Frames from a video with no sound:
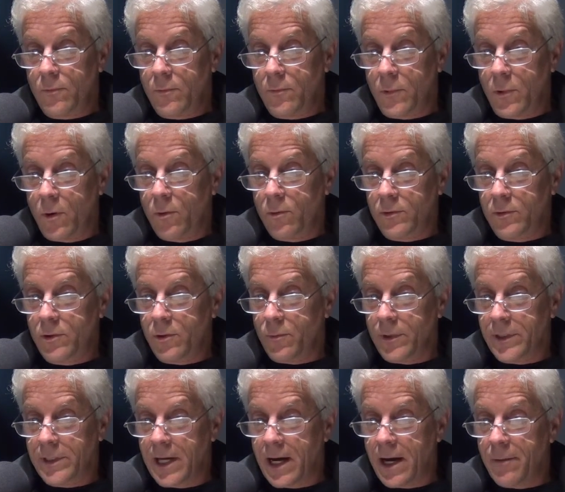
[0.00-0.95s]
go to
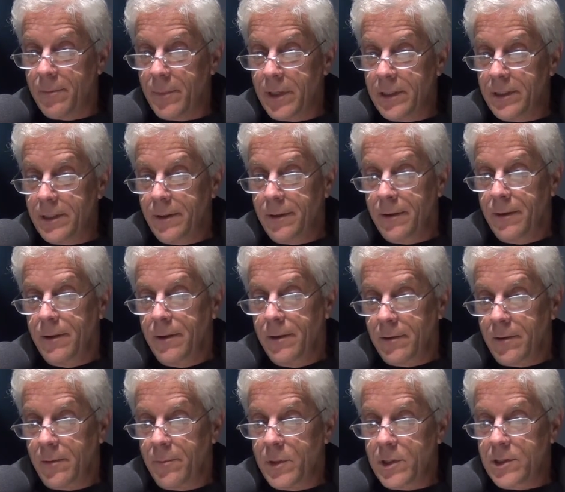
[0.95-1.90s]
retirement.
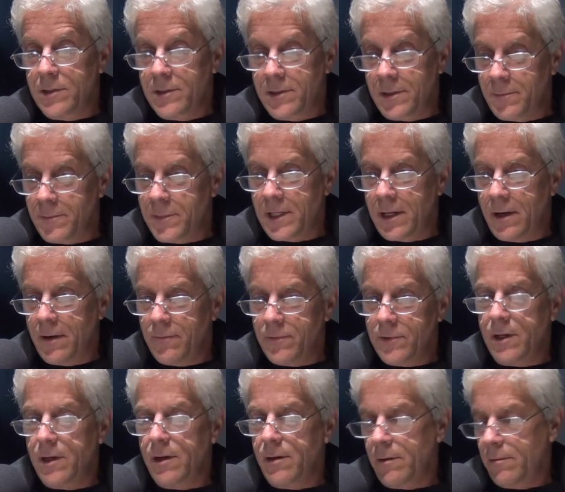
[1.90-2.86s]
The missiles
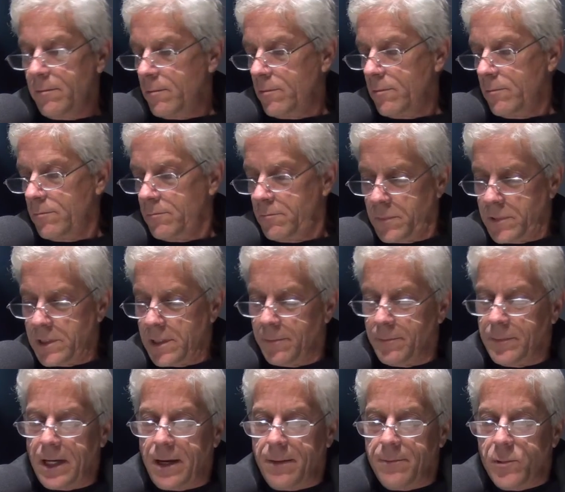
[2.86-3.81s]
themselves are
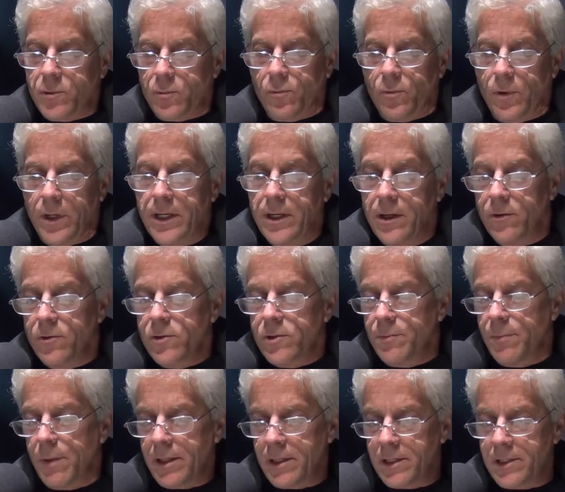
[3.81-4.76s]
sometimes
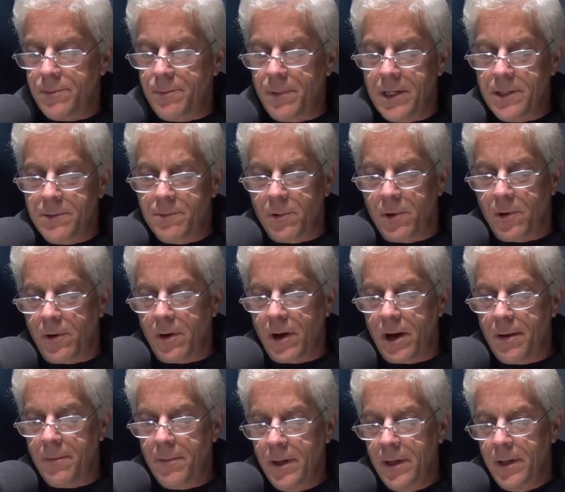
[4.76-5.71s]
reused by the space
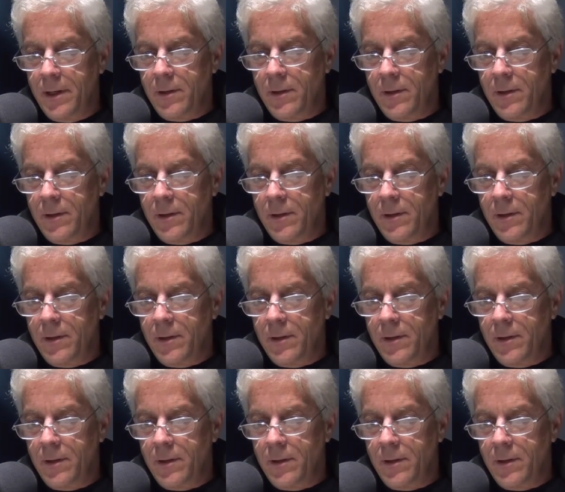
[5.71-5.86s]
program.